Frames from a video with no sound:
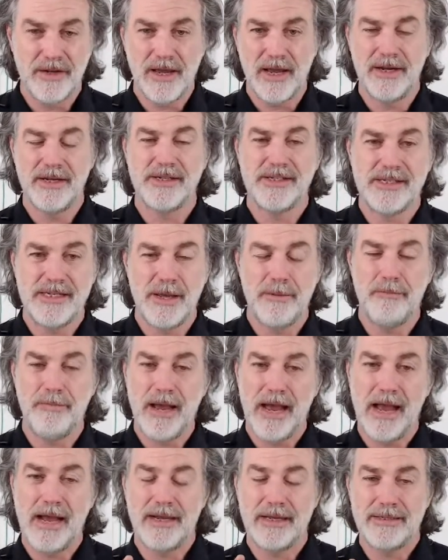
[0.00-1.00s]
to kind of sit
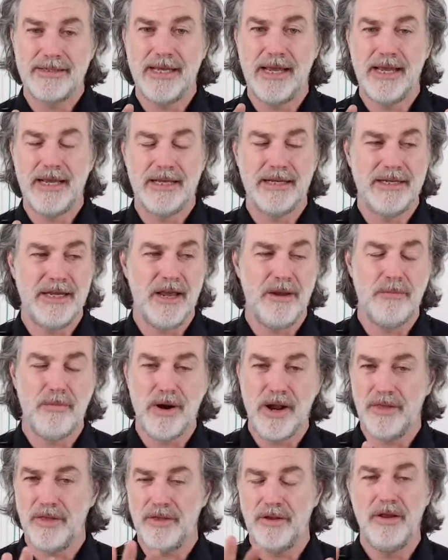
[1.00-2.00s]
back, take a deep
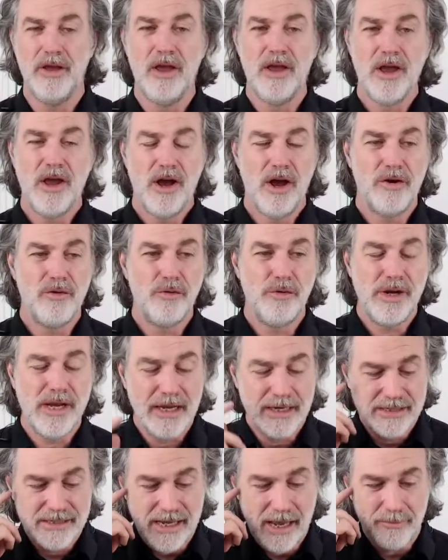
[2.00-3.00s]
breath and
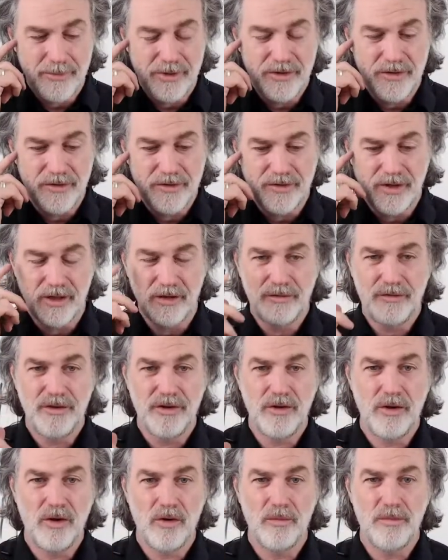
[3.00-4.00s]
re-examine yourself, you
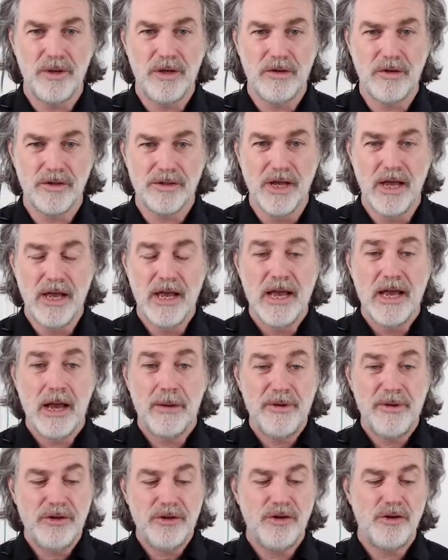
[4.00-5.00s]
know, because, I
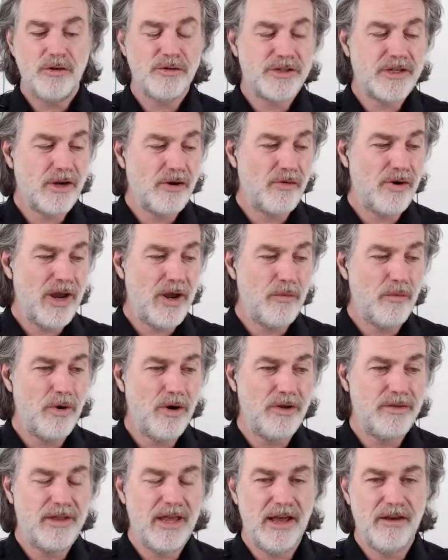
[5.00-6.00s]
mean, you used a great
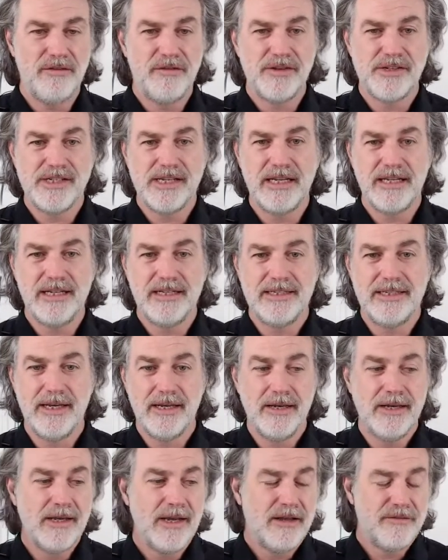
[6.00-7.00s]
word there, facilitator.
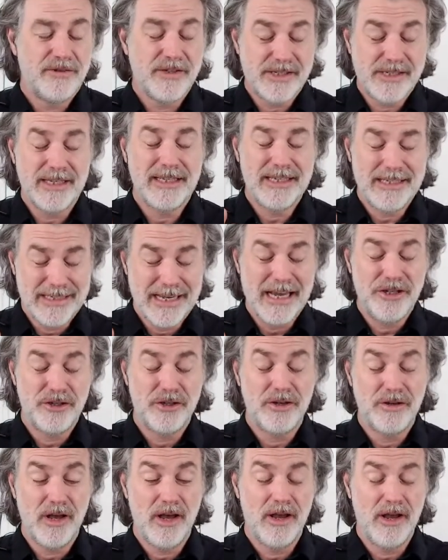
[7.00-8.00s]

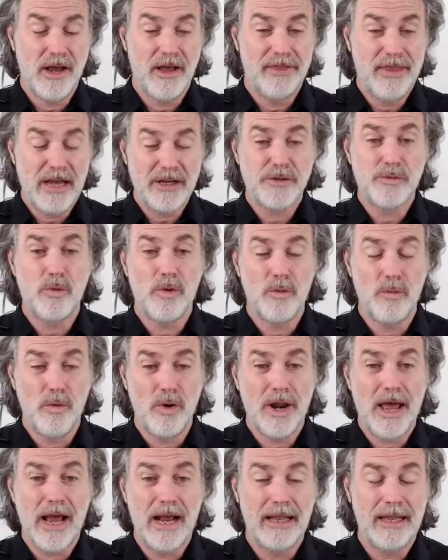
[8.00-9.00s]
facilitation. And that's
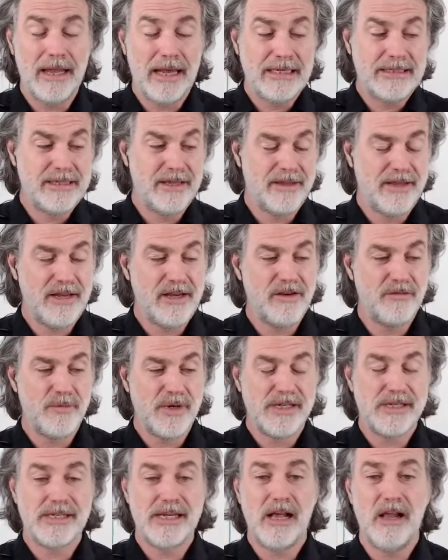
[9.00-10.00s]
what I like to think of
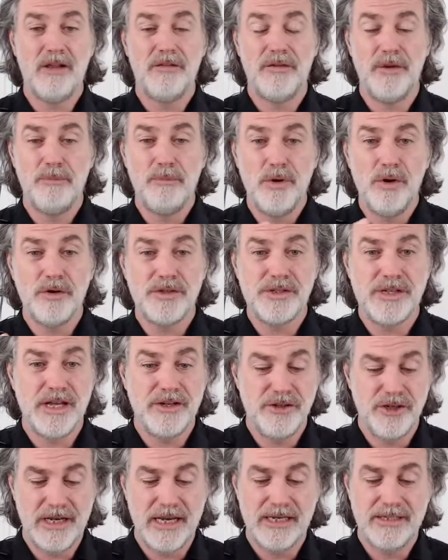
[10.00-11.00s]
myself, and most
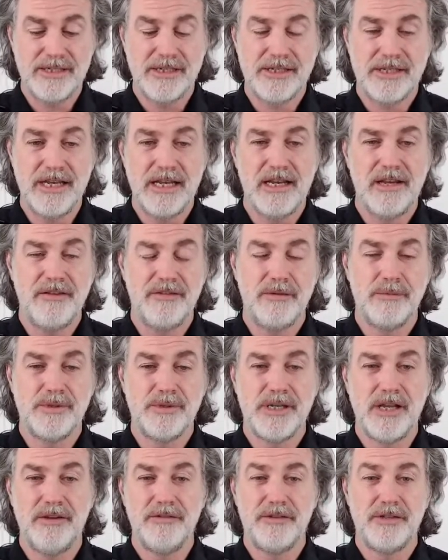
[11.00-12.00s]
educators think of
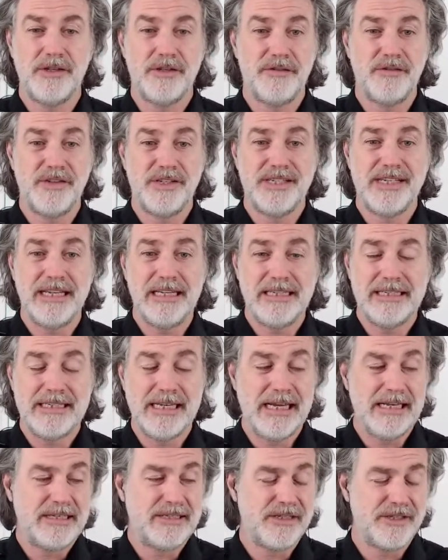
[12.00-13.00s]
themselves as
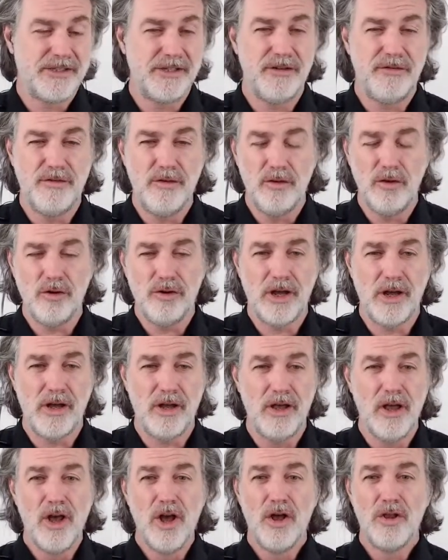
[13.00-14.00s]
facilitators. And if you look at
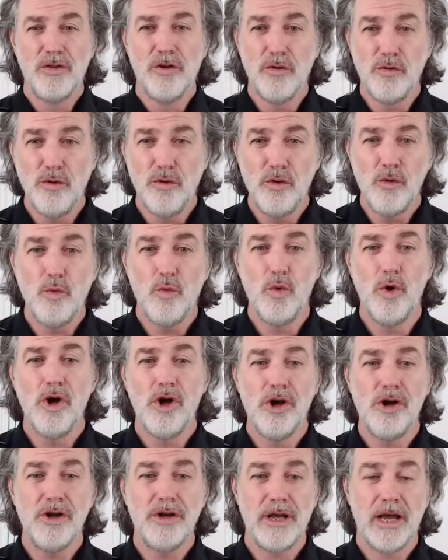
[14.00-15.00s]
the root
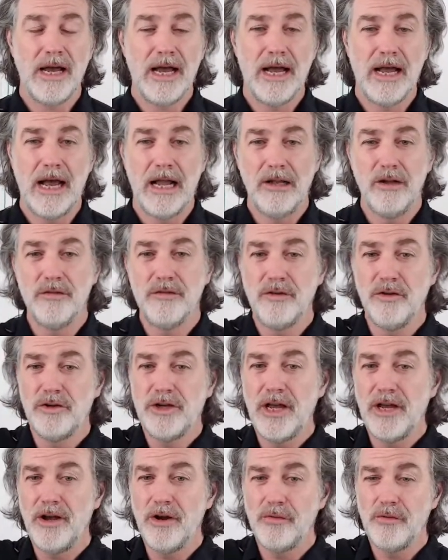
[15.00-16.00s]
word, I love
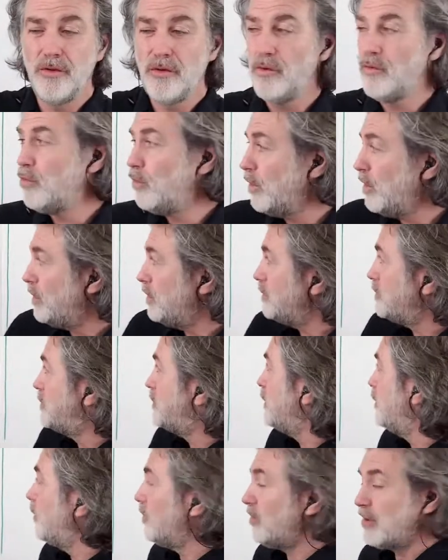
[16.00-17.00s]
looking at root words,
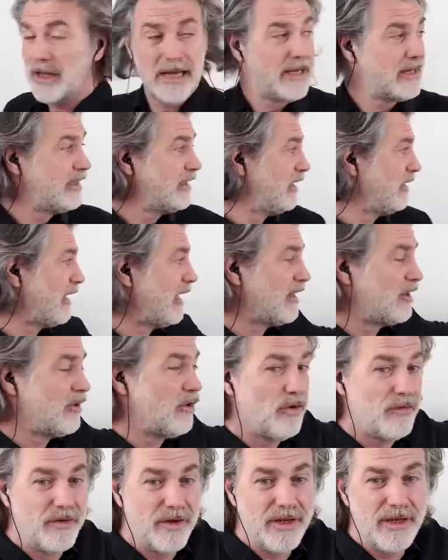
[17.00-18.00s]
you know, like
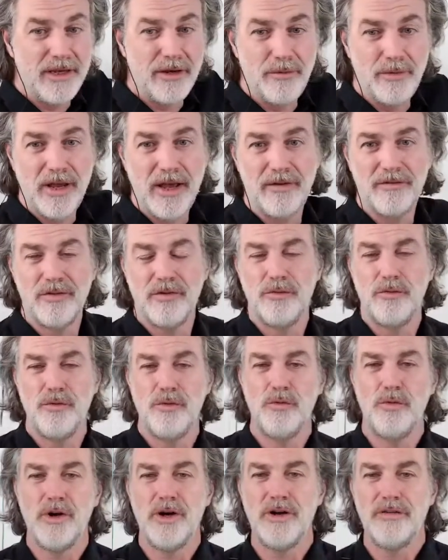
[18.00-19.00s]
over here, we have the
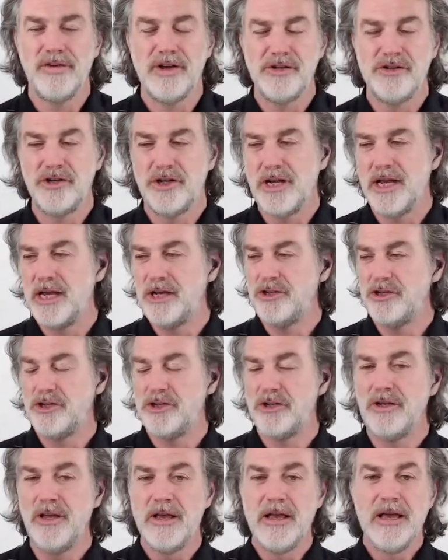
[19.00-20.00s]
root word of
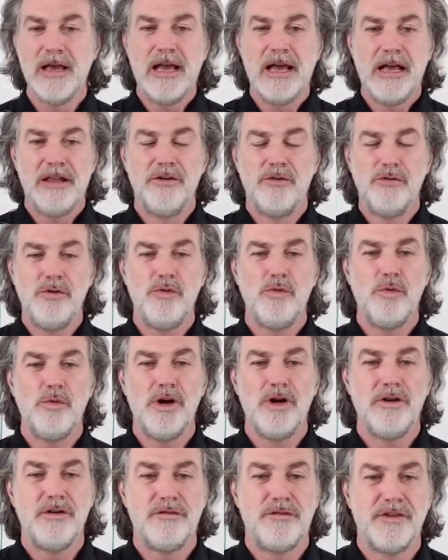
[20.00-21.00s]
education. The root
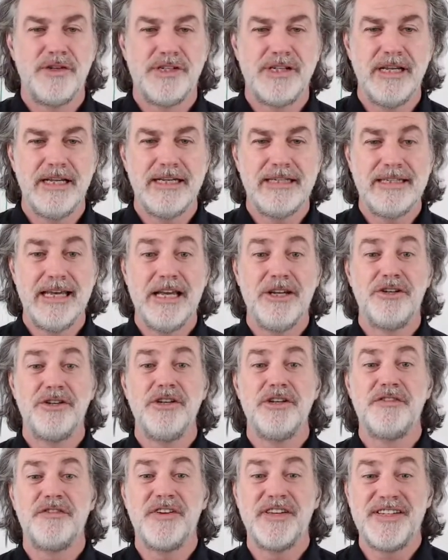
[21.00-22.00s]
word of facilitation
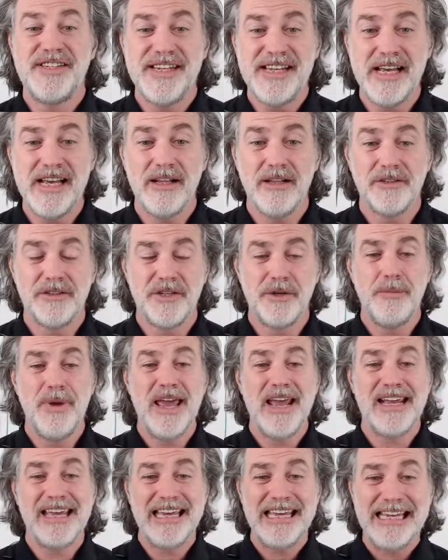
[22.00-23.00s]
is facile, to
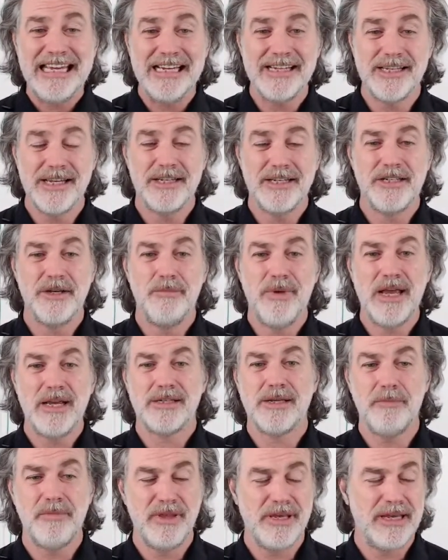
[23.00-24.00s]
make easy, to make
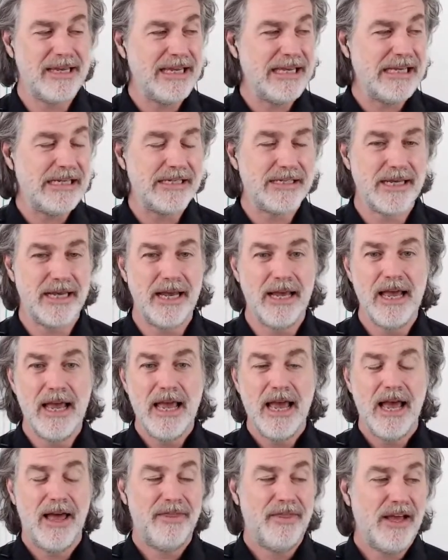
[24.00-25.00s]
something easy.
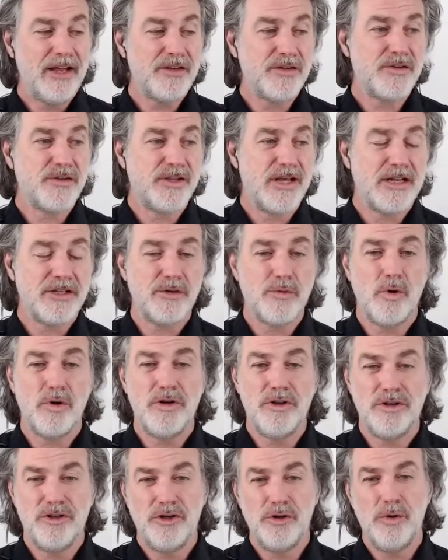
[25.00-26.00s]
And that's what
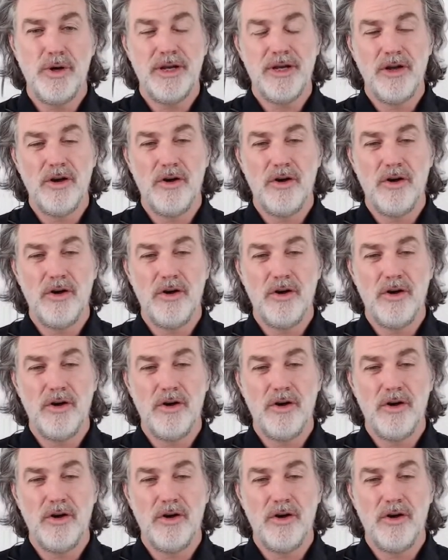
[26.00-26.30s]
you're doing.